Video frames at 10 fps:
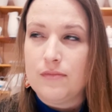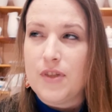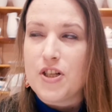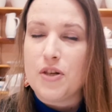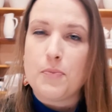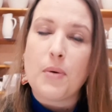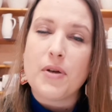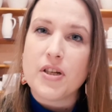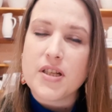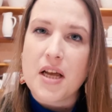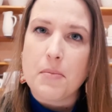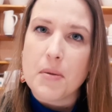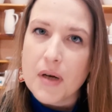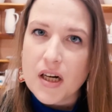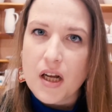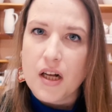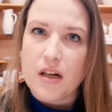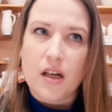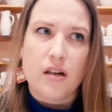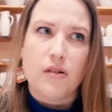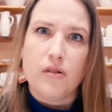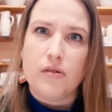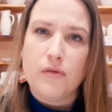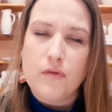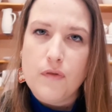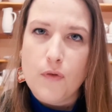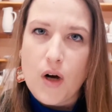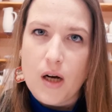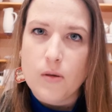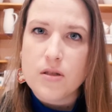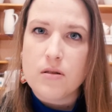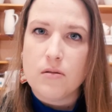It's probably going to take me about, like, I don't know, 4 hours.